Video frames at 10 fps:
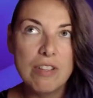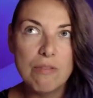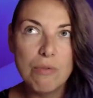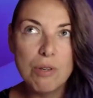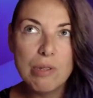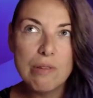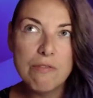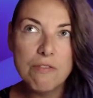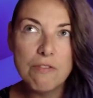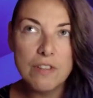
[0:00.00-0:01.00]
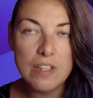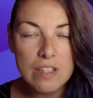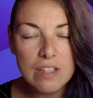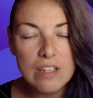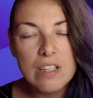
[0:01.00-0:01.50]
we'll
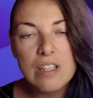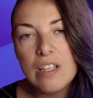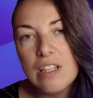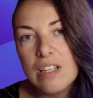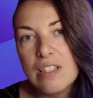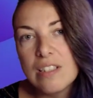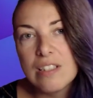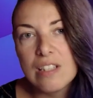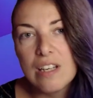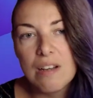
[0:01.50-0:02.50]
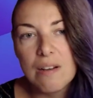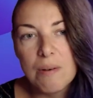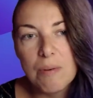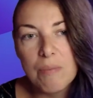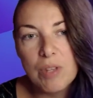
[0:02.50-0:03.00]
feel its
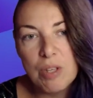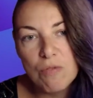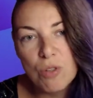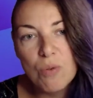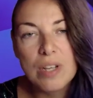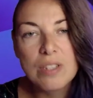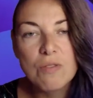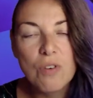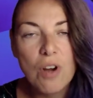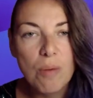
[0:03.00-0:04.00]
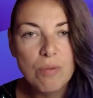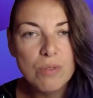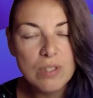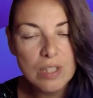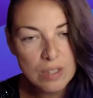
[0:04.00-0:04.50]
um, influence for up to
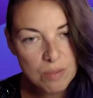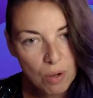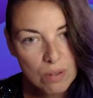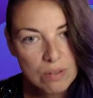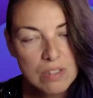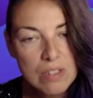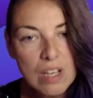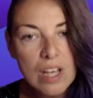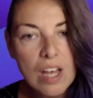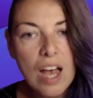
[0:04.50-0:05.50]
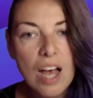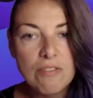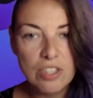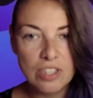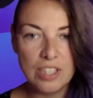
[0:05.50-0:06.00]
six months
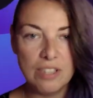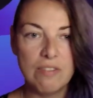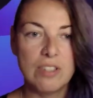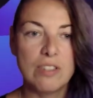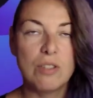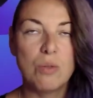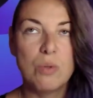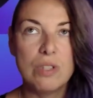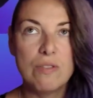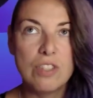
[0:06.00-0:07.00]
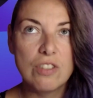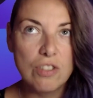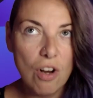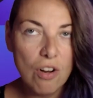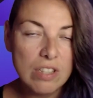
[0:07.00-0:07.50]
after the event, with the
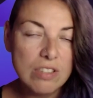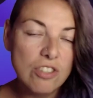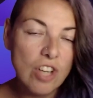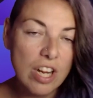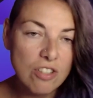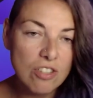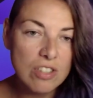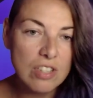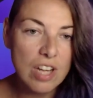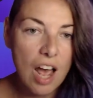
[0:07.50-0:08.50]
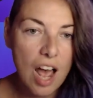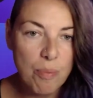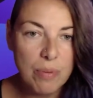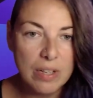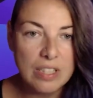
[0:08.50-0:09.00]
strongest changes
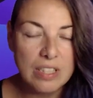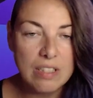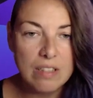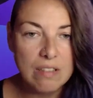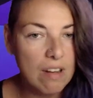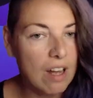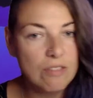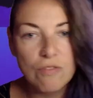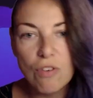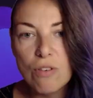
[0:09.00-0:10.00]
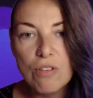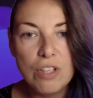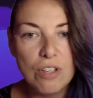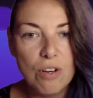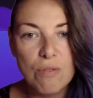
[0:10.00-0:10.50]
happening,
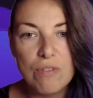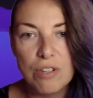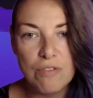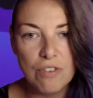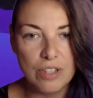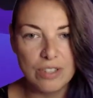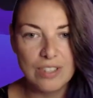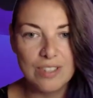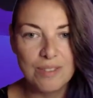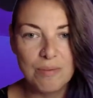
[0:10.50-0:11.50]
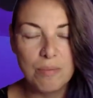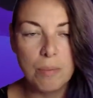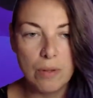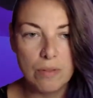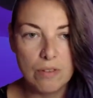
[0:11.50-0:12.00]
unfolding over the first
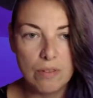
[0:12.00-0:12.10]
month.